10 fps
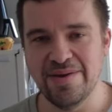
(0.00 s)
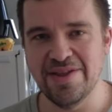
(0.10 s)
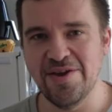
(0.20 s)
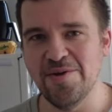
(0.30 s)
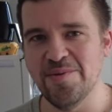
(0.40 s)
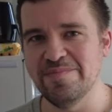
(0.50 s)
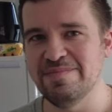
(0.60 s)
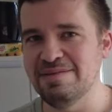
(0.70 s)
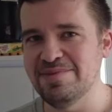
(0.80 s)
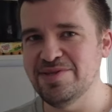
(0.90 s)
I know
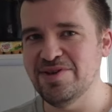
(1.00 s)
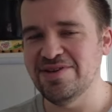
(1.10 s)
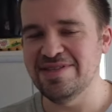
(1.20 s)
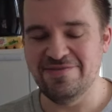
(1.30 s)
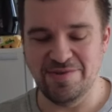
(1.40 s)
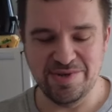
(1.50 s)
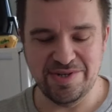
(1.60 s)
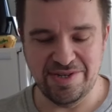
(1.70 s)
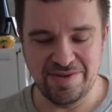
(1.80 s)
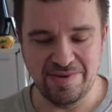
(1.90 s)
Mama Doyle, if you're
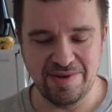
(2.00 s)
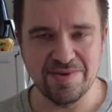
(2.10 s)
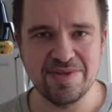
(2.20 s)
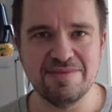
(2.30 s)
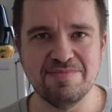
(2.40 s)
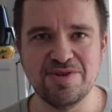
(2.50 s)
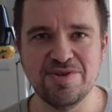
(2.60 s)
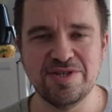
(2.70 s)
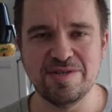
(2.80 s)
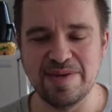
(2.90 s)
watching, you know because I'm sure
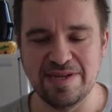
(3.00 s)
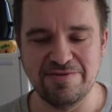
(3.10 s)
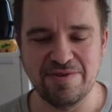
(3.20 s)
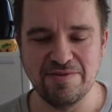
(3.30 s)
she's made her own.